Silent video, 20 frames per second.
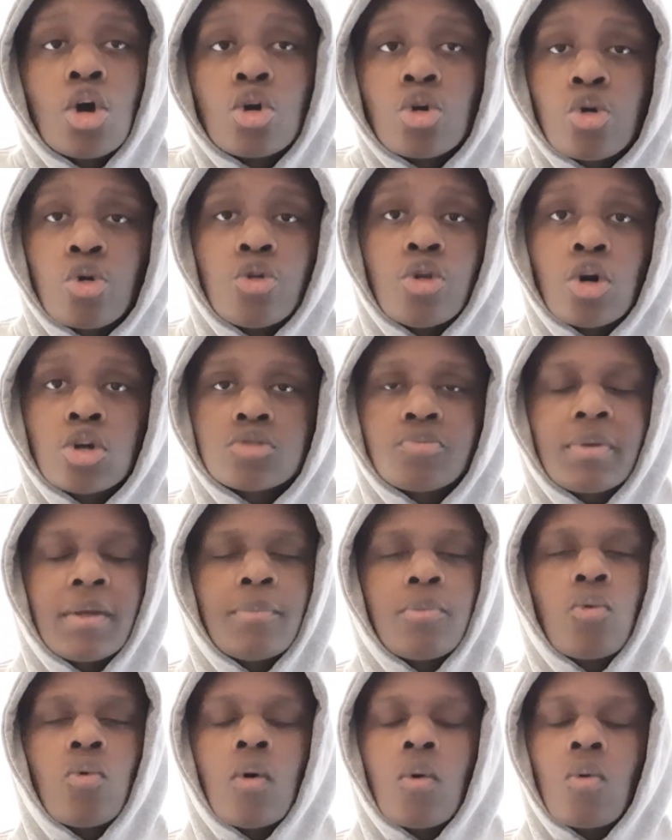Who knows,
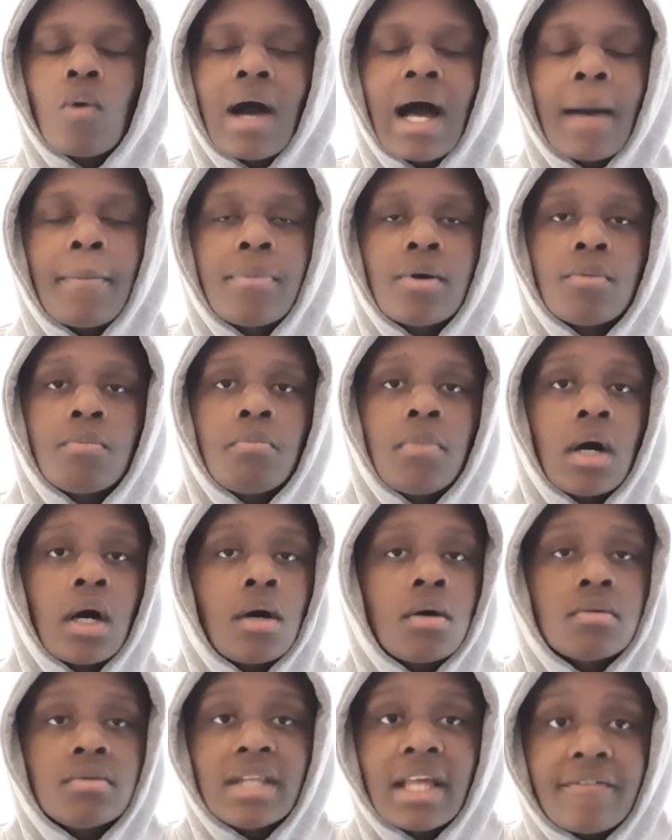people, what will happen,
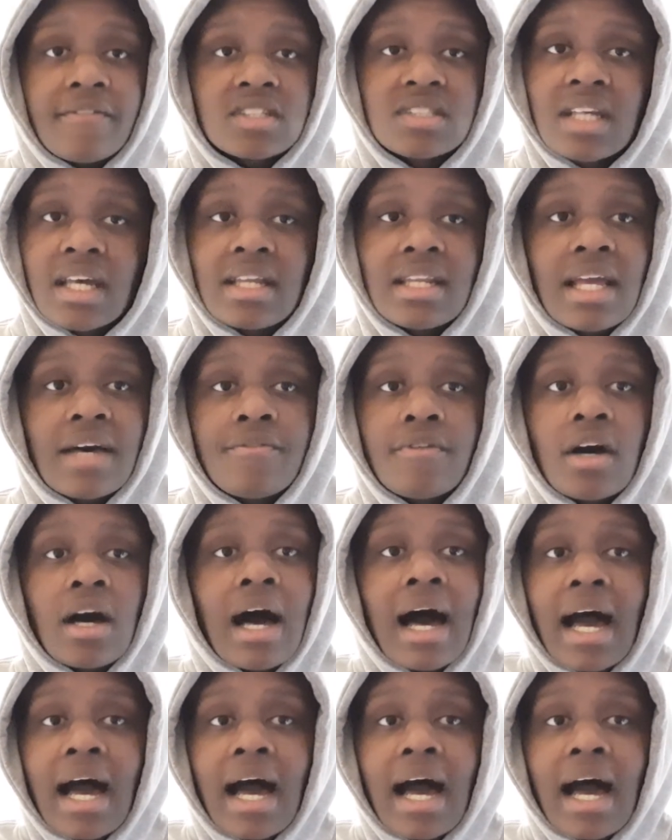but never say never.